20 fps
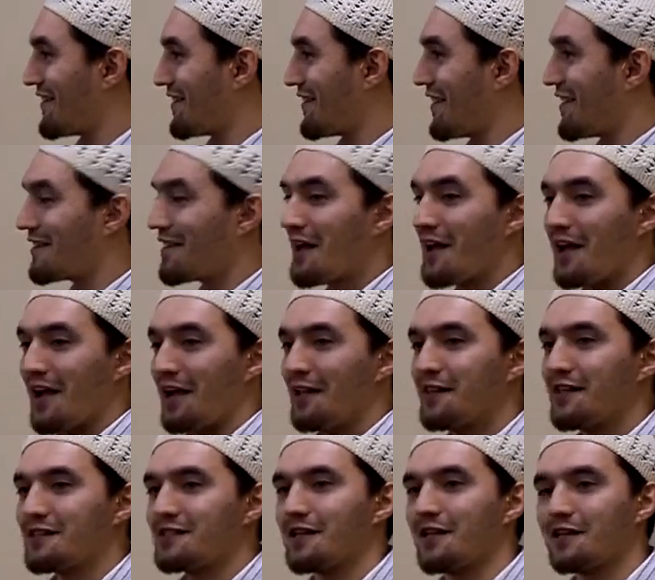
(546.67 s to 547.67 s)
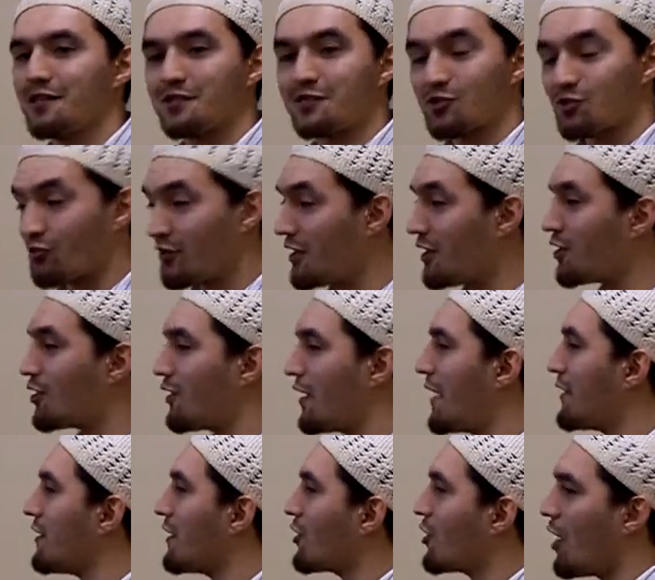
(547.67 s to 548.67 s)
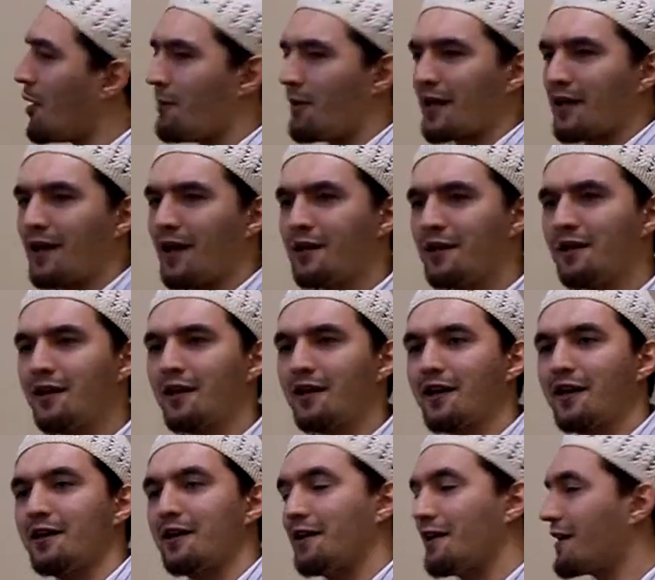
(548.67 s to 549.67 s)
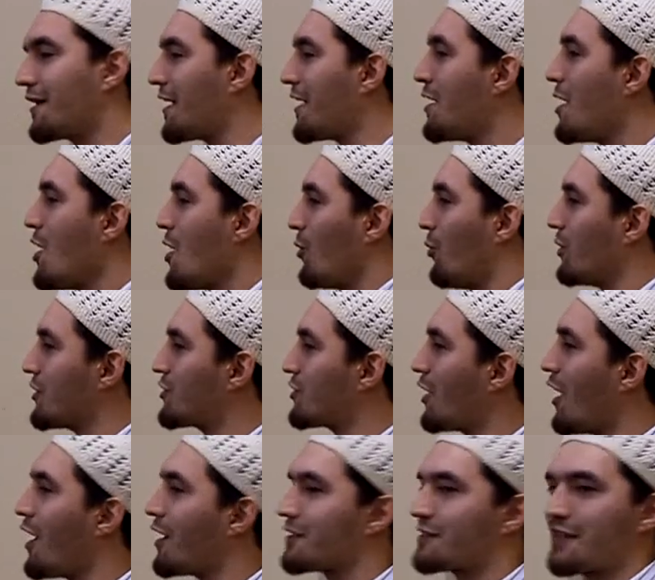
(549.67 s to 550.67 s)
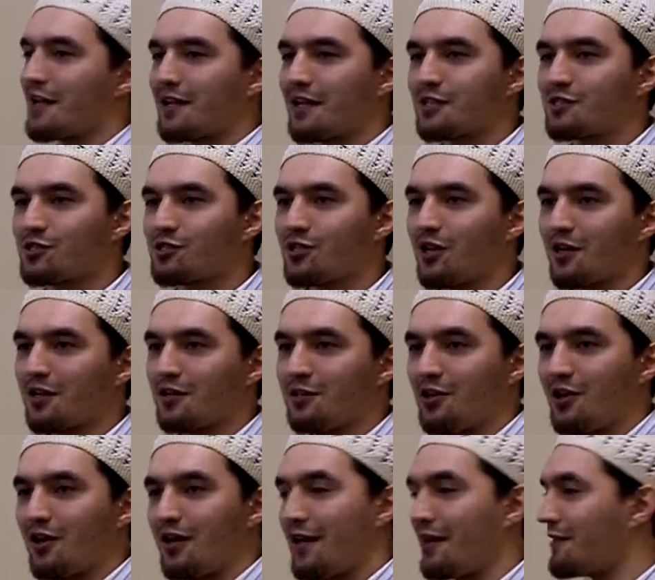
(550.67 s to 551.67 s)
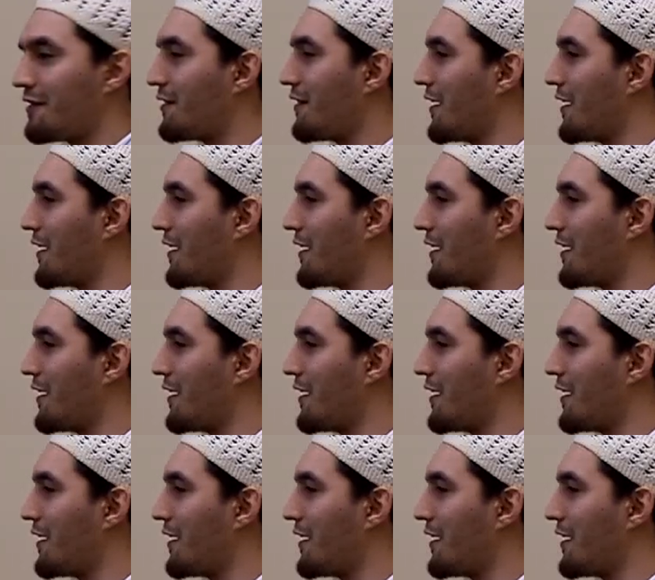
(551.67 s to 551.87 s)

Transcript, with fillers: Right? And they say, this is really good. And they come again and again and again with songs that get stuck in your head,